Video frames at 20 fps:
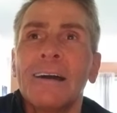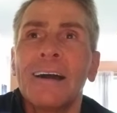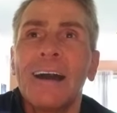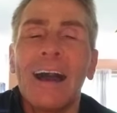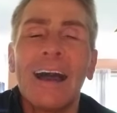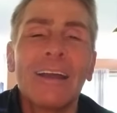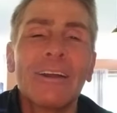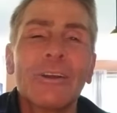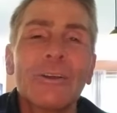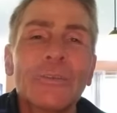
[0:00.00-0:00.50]

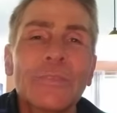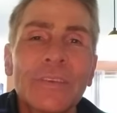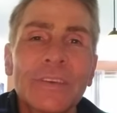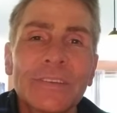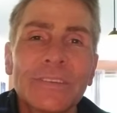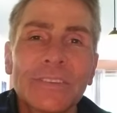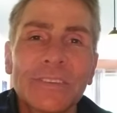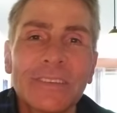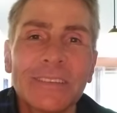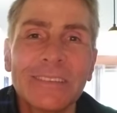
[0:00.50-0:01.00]
I heard
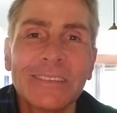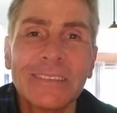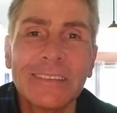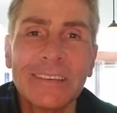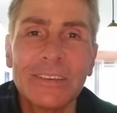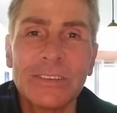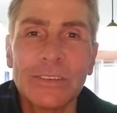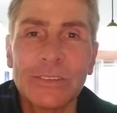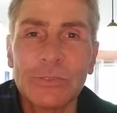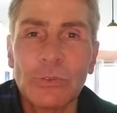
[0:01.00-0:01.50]
this
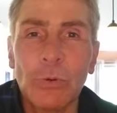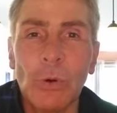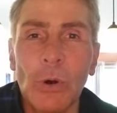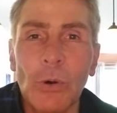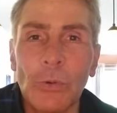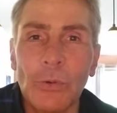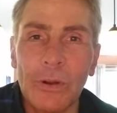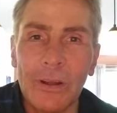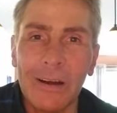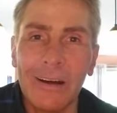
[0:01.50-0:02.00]

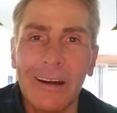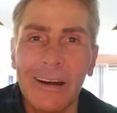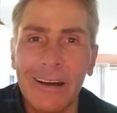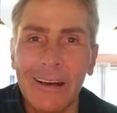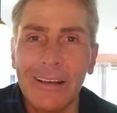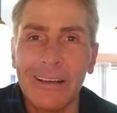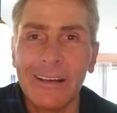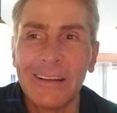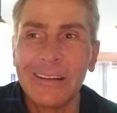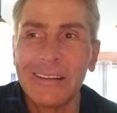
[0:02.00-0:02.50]
quote,
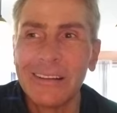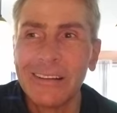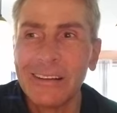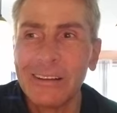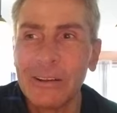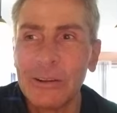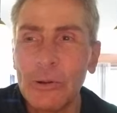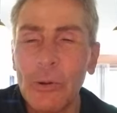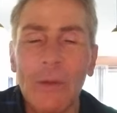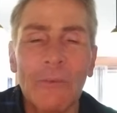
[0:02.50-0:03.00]

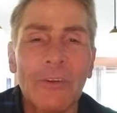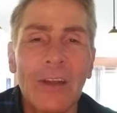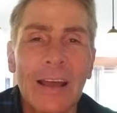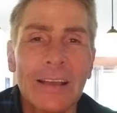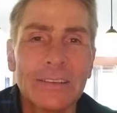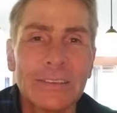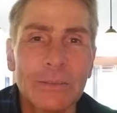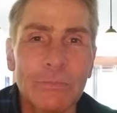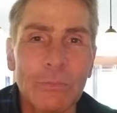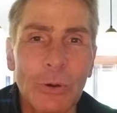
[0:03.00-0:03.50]
whoever
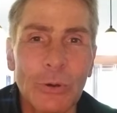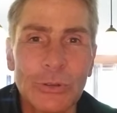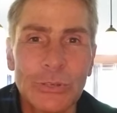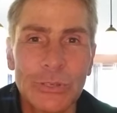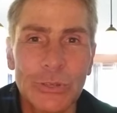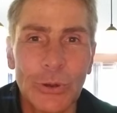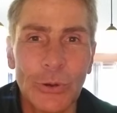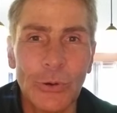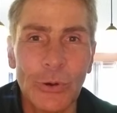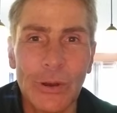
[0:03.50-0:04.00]
has the
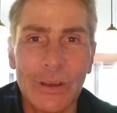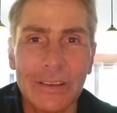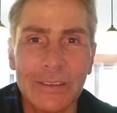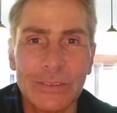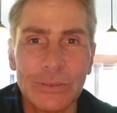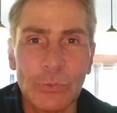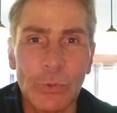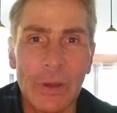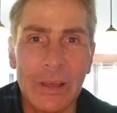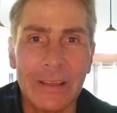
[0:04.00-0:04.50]
most
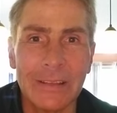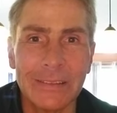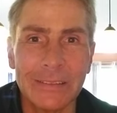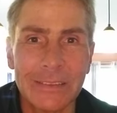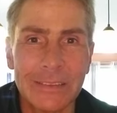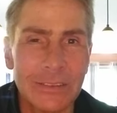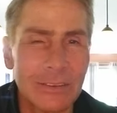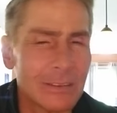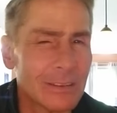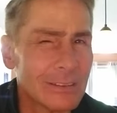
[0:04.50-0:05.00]
toys
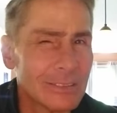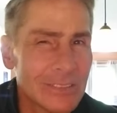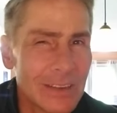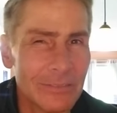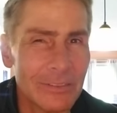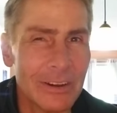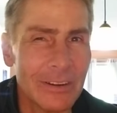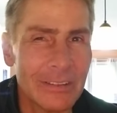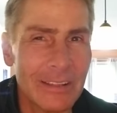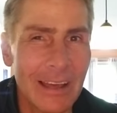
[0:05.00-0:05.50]
wins. Did you
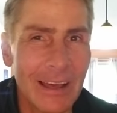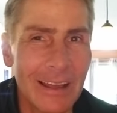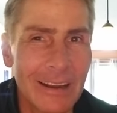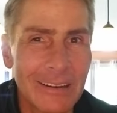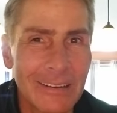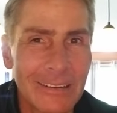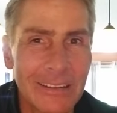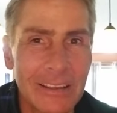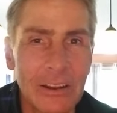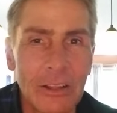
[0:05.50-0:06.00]
ever hear
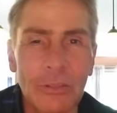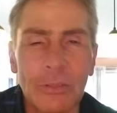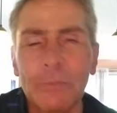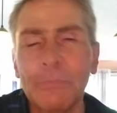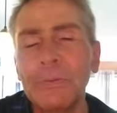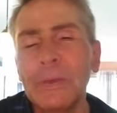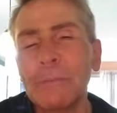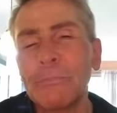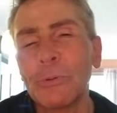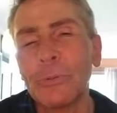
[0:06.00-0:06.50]
that? You know, the
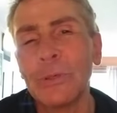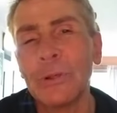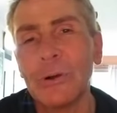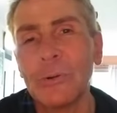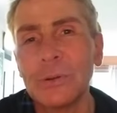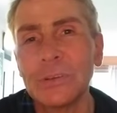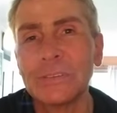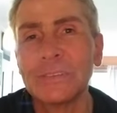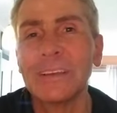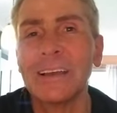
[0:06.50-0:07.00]
people that
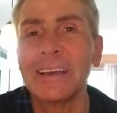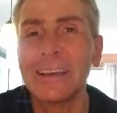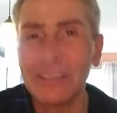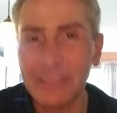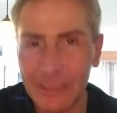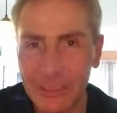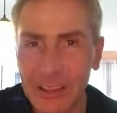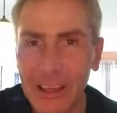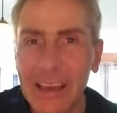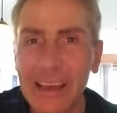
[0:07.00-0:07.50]
always
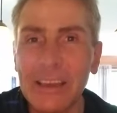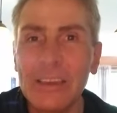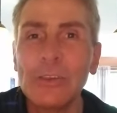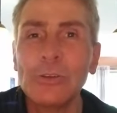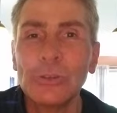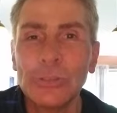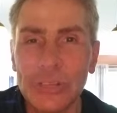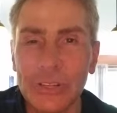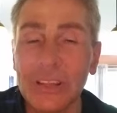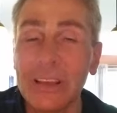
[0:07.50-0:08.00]
like
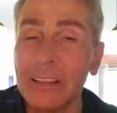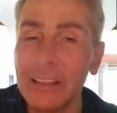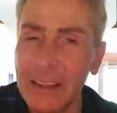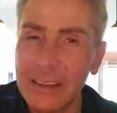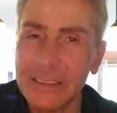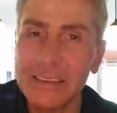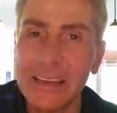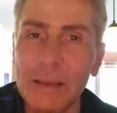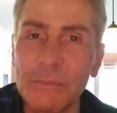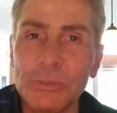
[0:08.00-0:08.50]
usually a lot
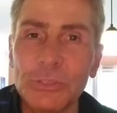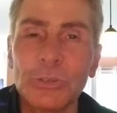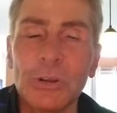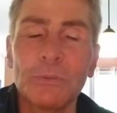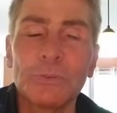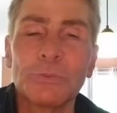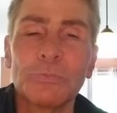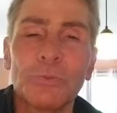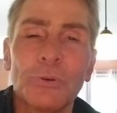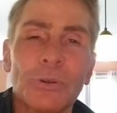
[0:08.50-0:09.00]
of times
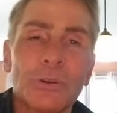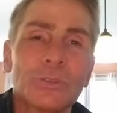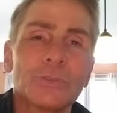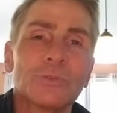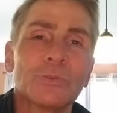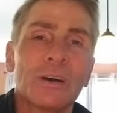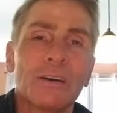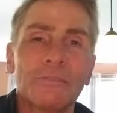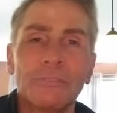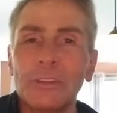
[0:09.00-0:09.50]
Trump supporters
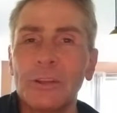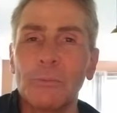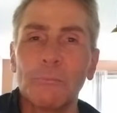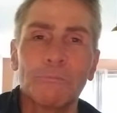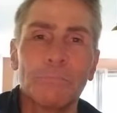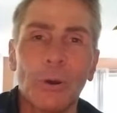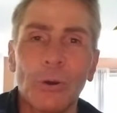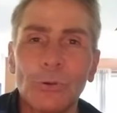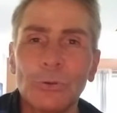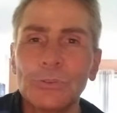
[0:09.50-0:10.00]
will have, you know,
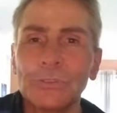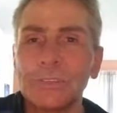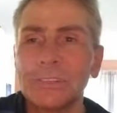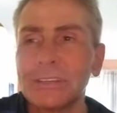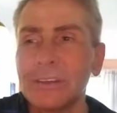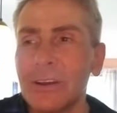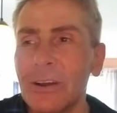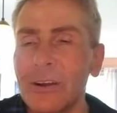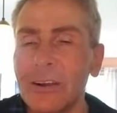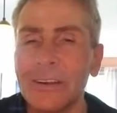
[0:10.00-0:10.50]
boats and
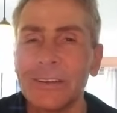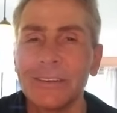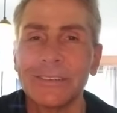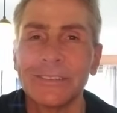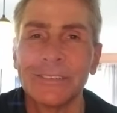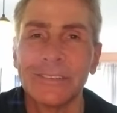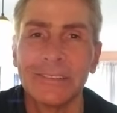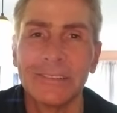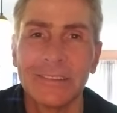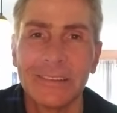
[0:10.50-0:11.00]

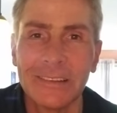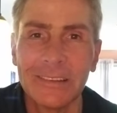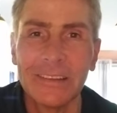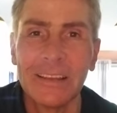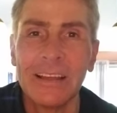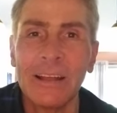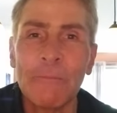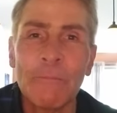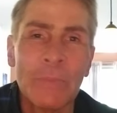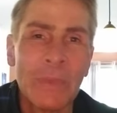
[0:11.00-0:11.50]
cars, and
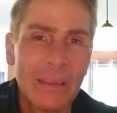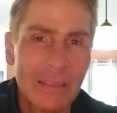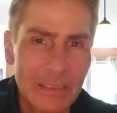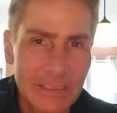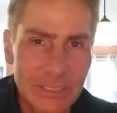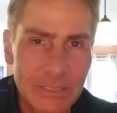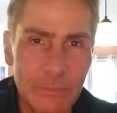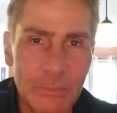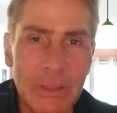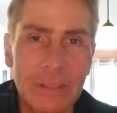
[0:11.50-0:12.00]

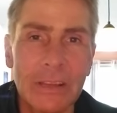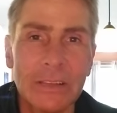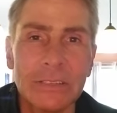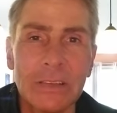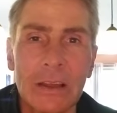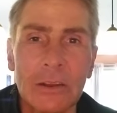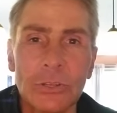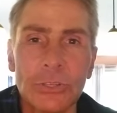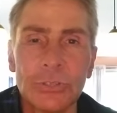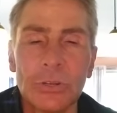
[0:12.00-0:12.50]
somebody like
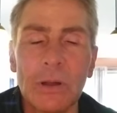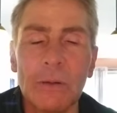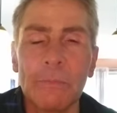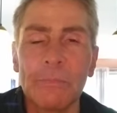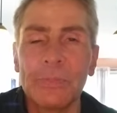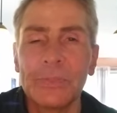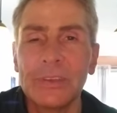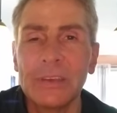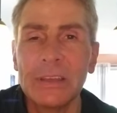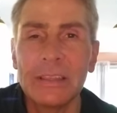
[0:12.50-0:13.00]
Donald
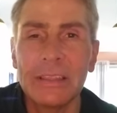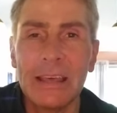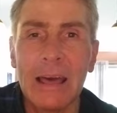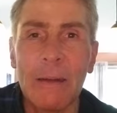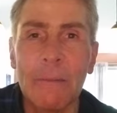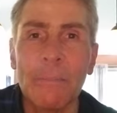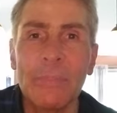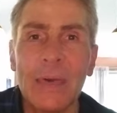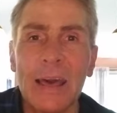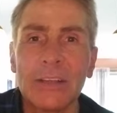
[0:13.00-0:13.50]
Trump, to
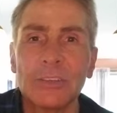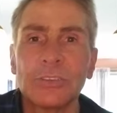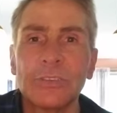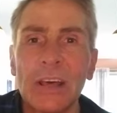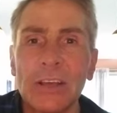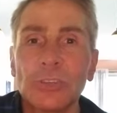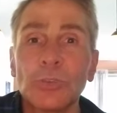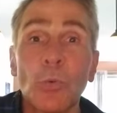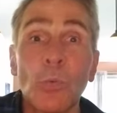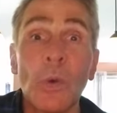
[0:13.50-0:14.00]
them,
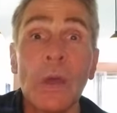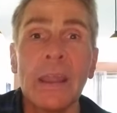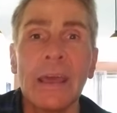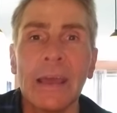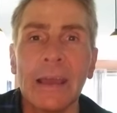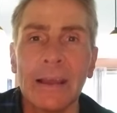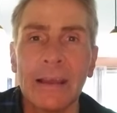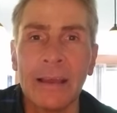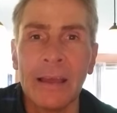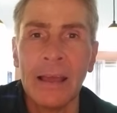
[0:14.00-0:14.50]
that's
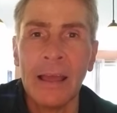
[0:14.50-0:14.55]
winning.